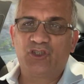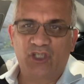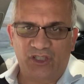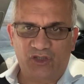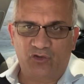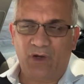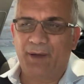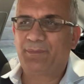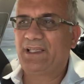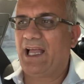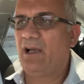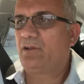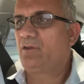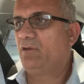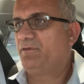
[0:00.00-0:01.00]
just dropped
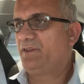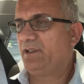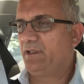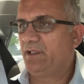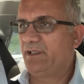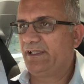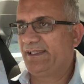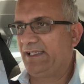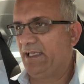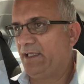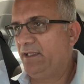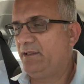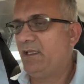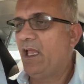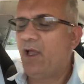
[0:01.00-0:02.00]
out of the
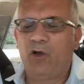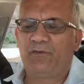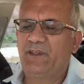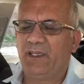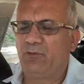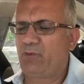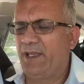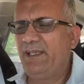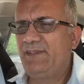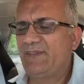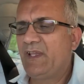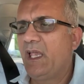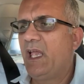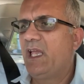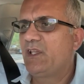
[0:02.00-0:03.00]
Senate, of the race.
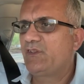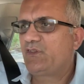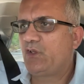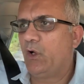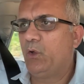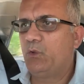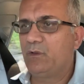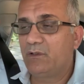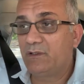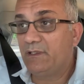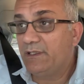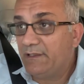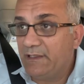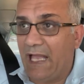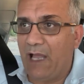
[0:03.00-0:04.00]
So
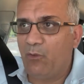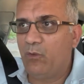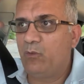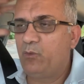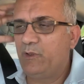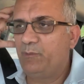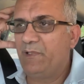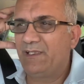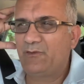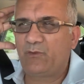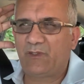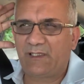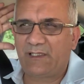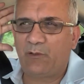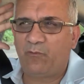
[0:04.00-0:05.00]
that would be
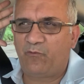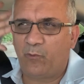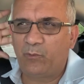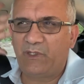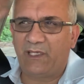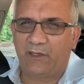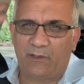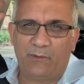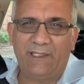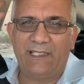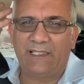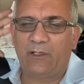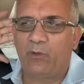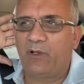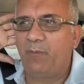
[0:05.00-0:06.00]
interesting. So from the three
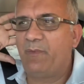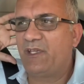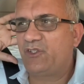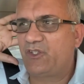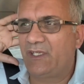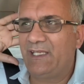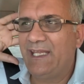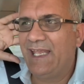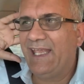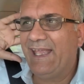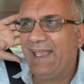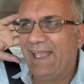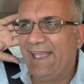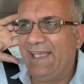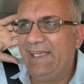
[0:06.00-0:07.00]
that I want to mention
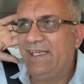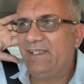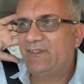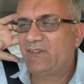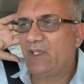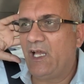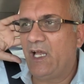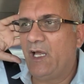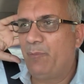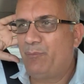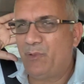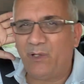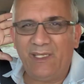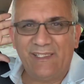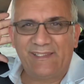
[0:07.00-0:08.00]
is
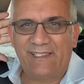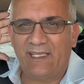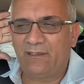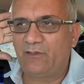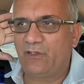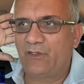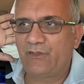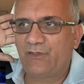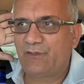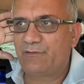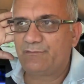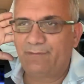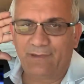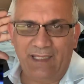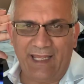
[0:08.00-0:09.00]
Bernie Sanders,
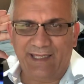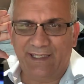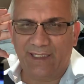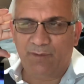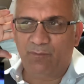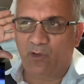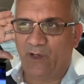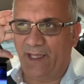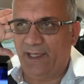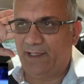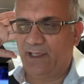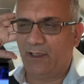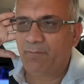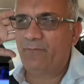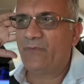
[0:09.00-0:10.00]
like him or hate
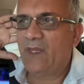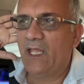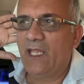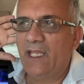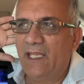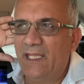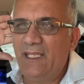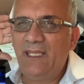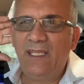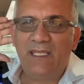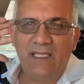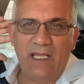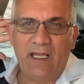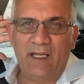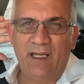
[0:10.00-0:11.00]
him,
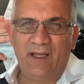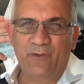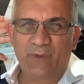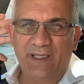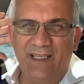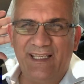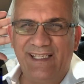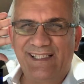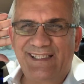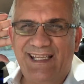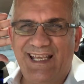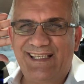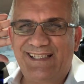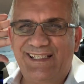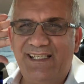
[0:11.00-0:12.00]
he released
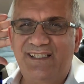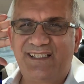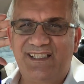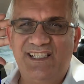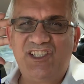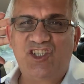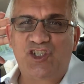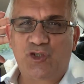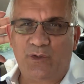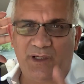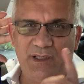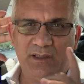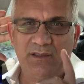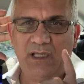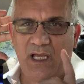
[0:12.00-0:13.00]
a $16
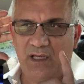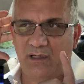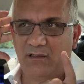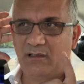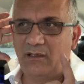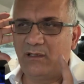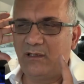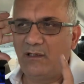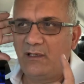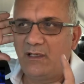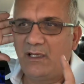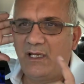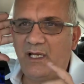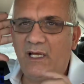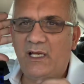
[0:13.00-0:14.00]
trillion
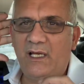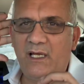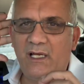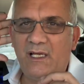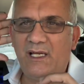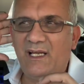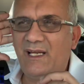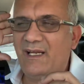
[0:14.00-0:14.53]
plan